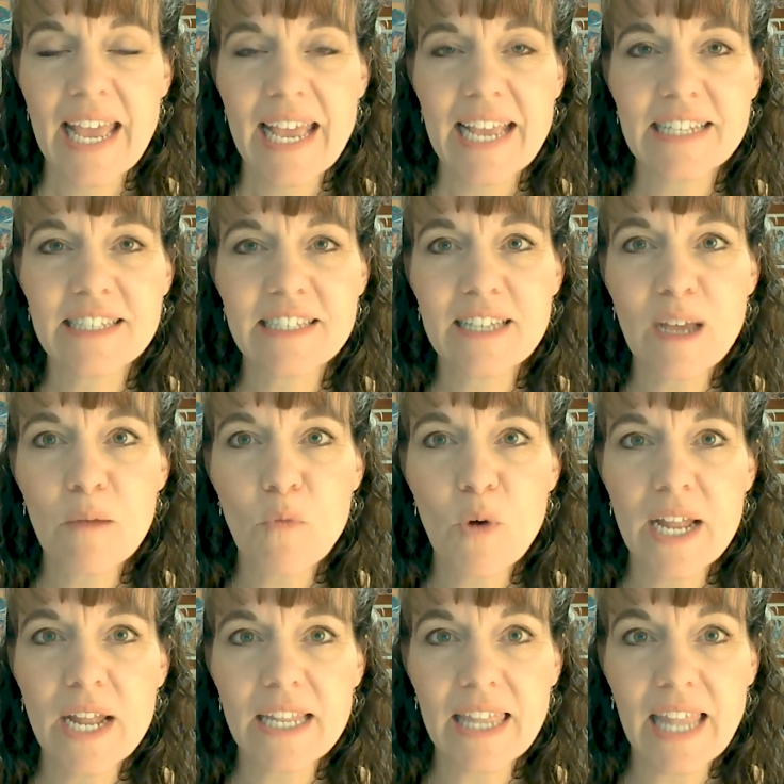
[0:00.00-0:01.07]
It's
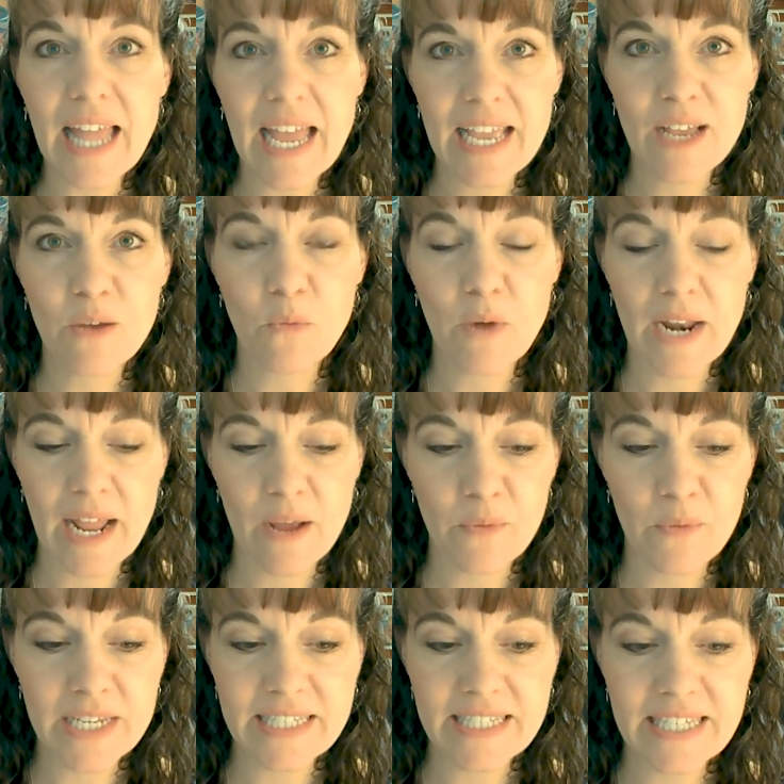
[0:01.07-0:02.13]
somewhat like what
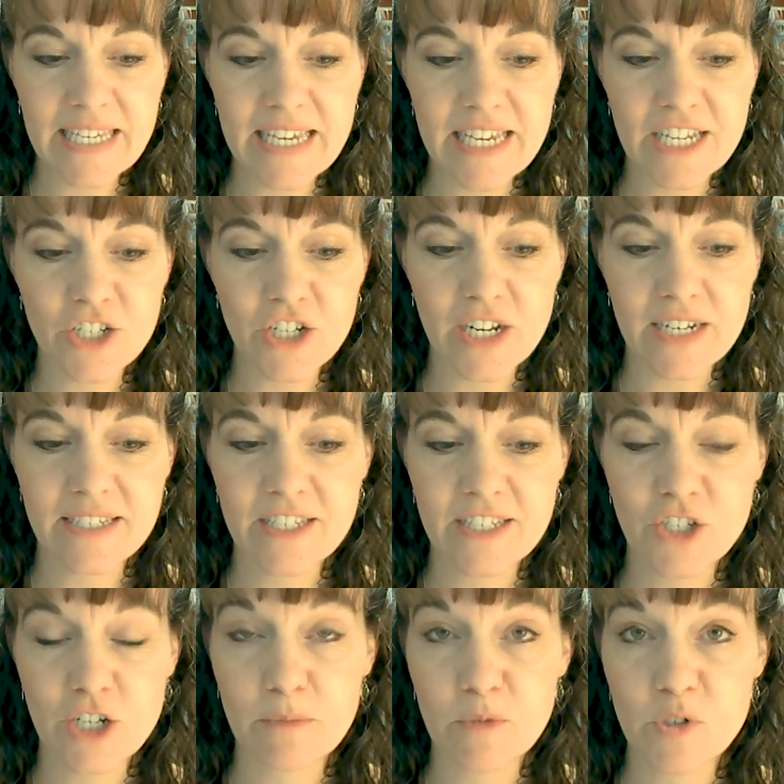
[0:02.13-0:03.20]
we see in Genesis
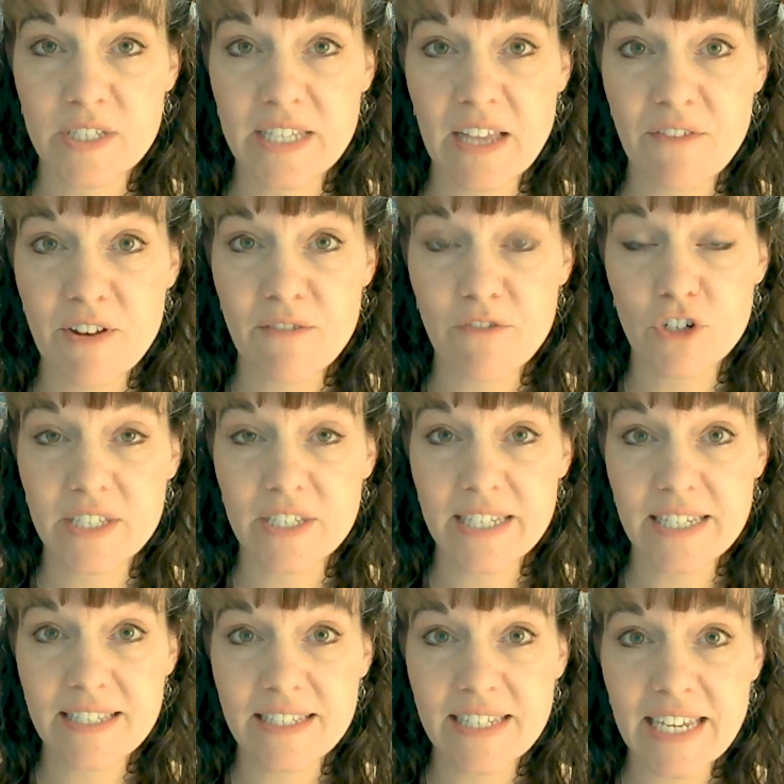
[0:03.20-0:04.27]
chapter 7, verse
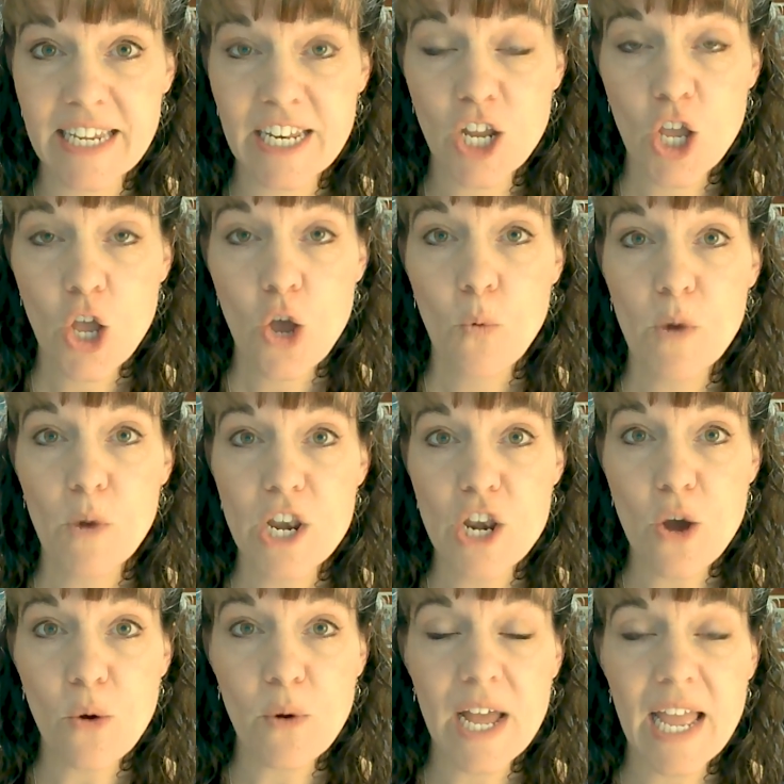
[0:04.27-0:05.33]
16, when
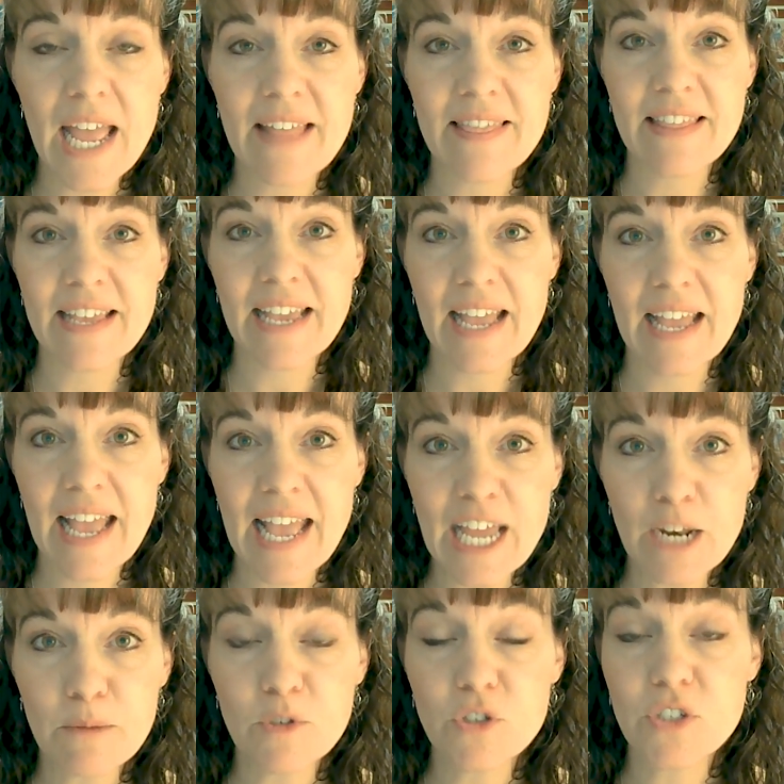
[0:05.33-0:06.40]
Noah and the
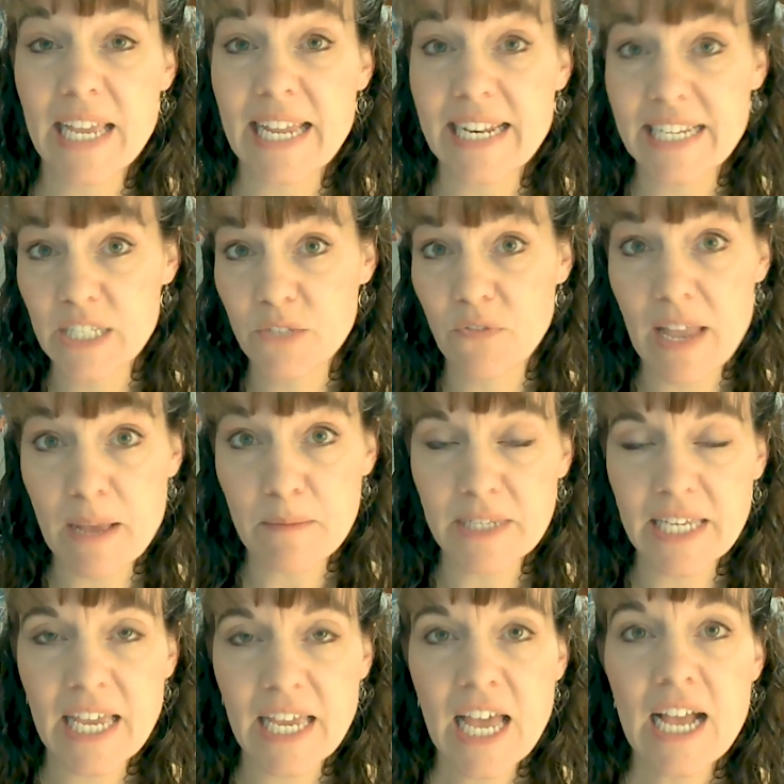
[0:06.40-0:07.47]
animals and his
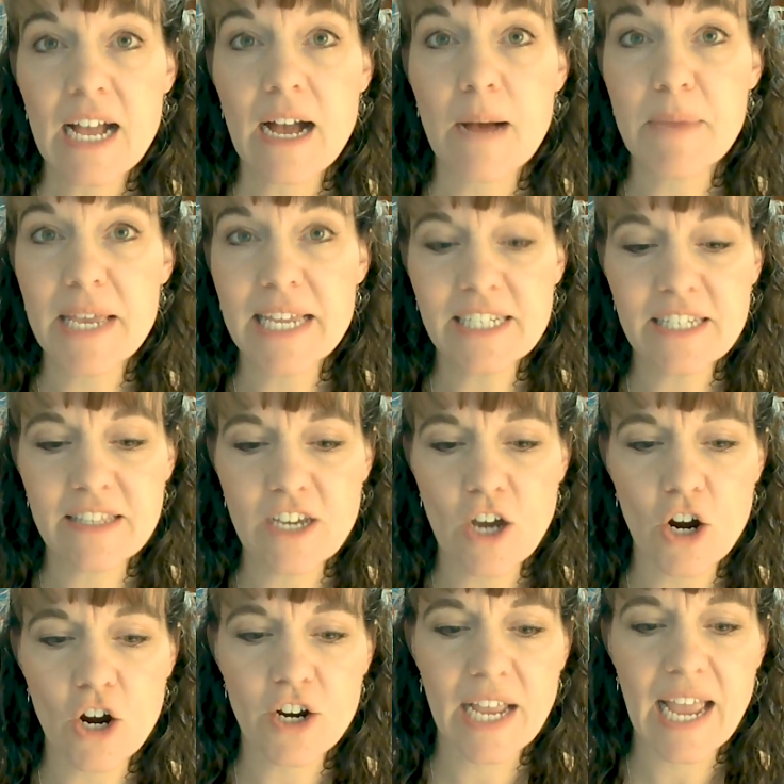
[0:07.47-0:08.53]
family come into the ark